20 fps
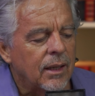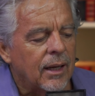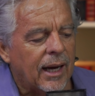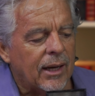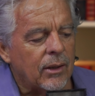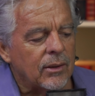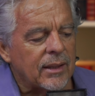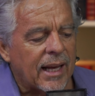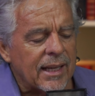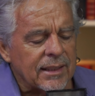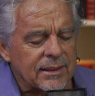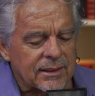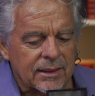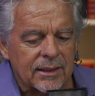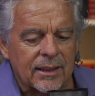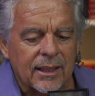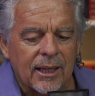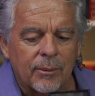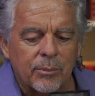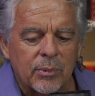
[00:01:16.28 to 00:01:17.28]
I'll ask
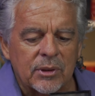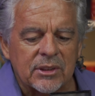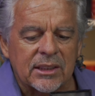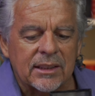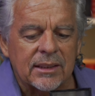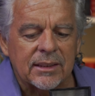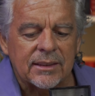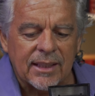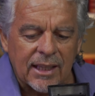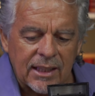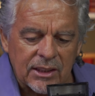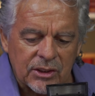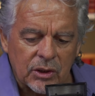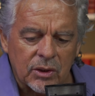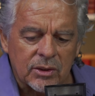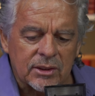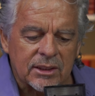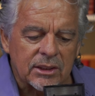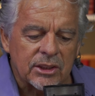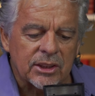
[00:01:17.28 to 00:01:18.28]
the couple to take
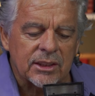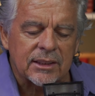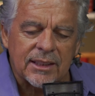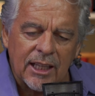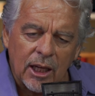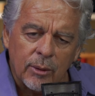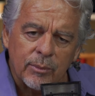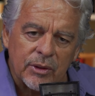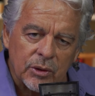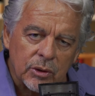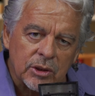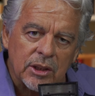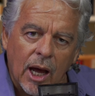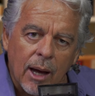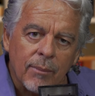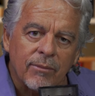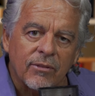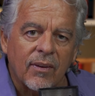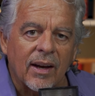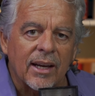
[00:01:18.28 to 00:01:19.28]
turns and just tell me their
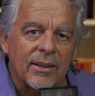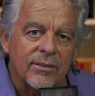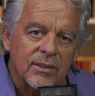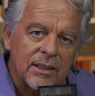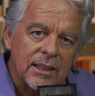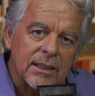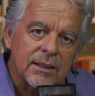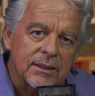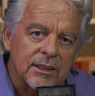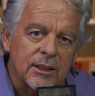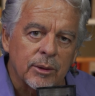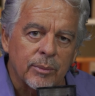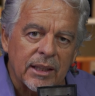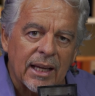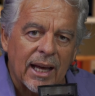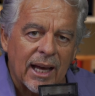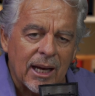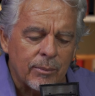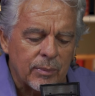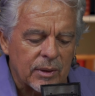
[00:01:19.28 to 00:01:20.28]
top five needs to be
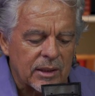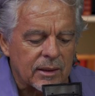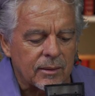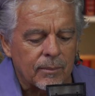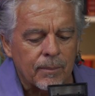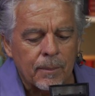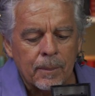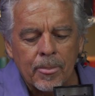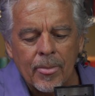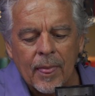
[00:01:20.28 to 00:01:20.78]
happy in.